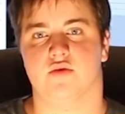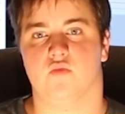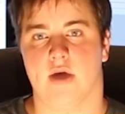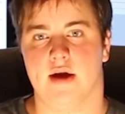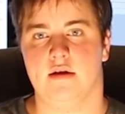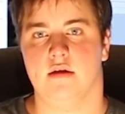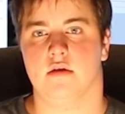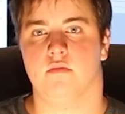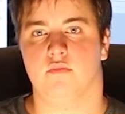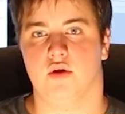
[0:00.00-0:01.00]
in red,
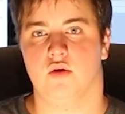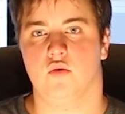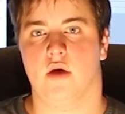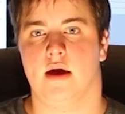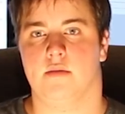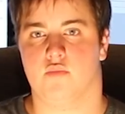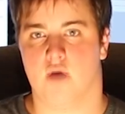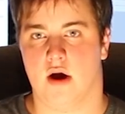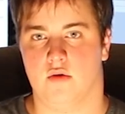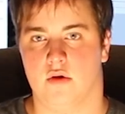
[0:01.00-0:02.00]
blue, and
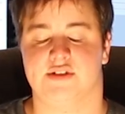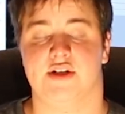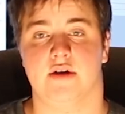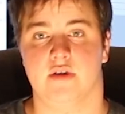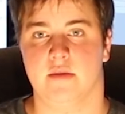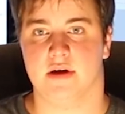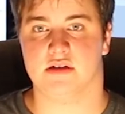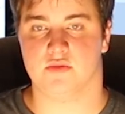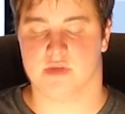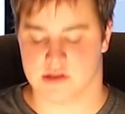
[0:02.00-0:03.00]
brown cherry
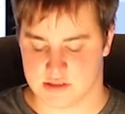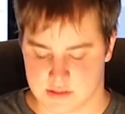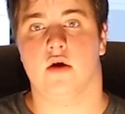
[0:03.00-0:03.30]
MX switches.